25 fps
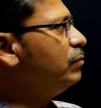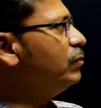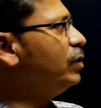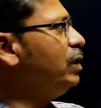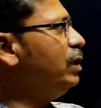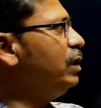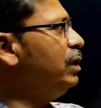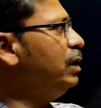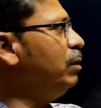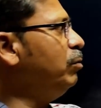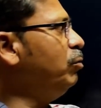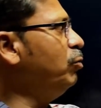
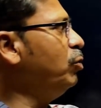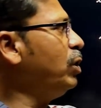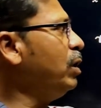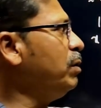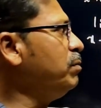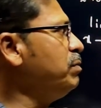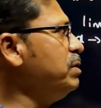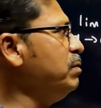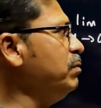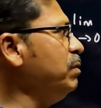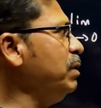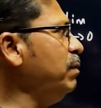in the mode
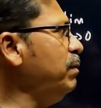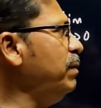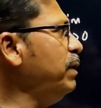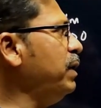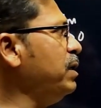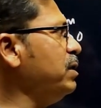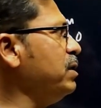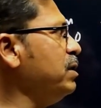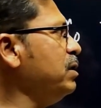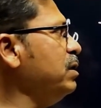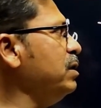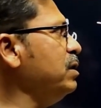of
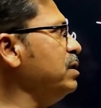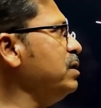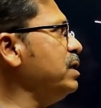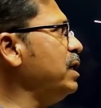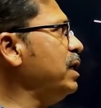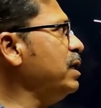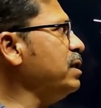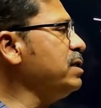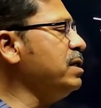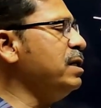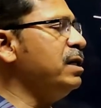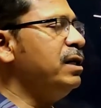simplification this
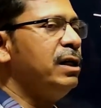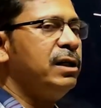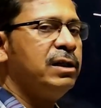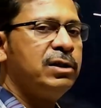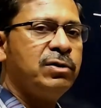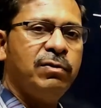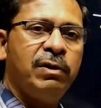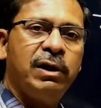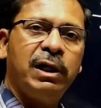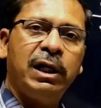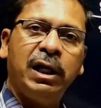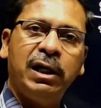x and
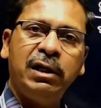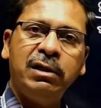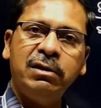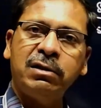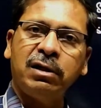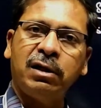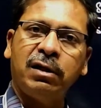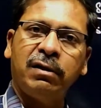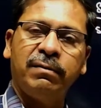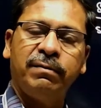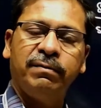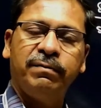x will
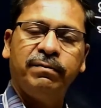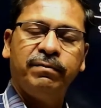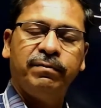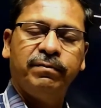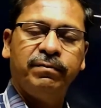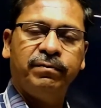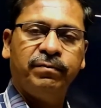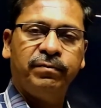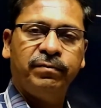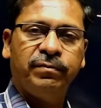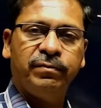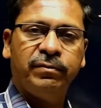cancel,
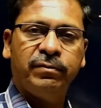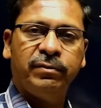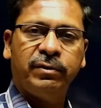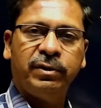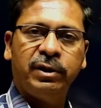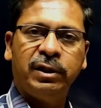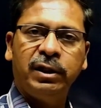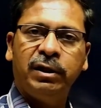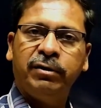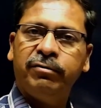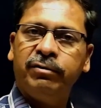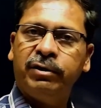
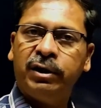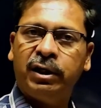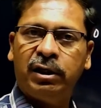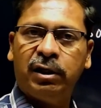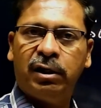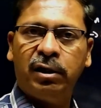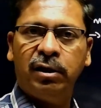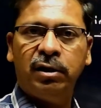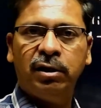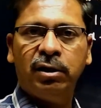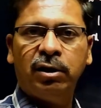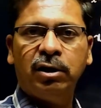
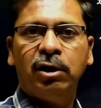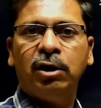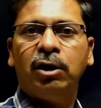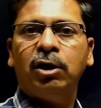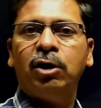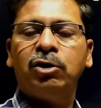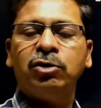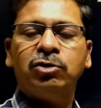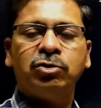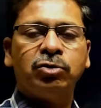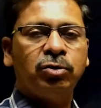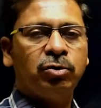definitely.
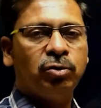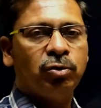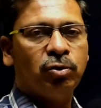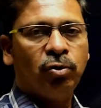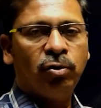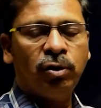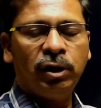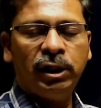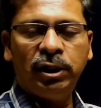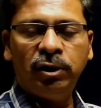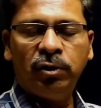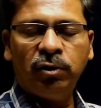So
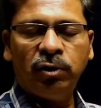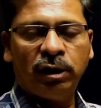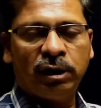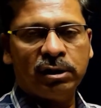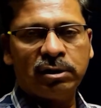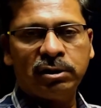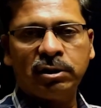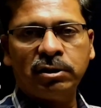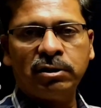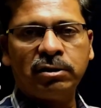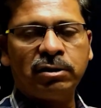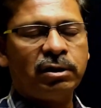no need to
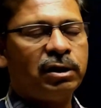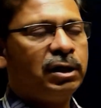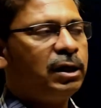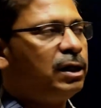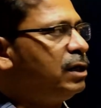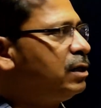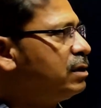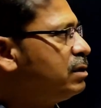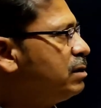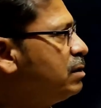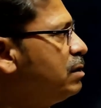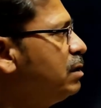adjust
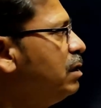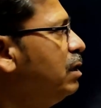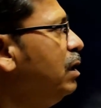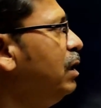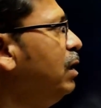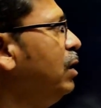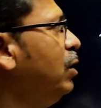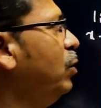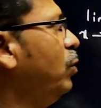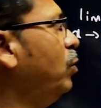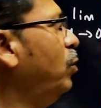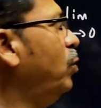that x.
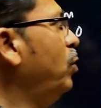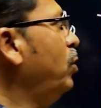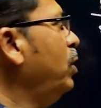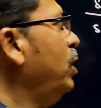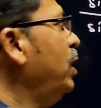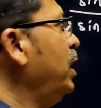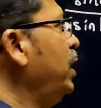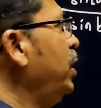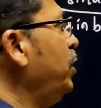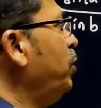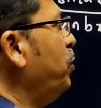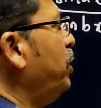
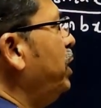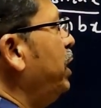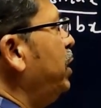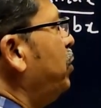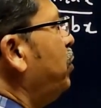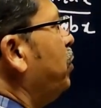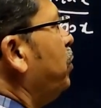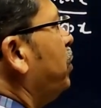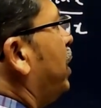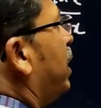Only you need to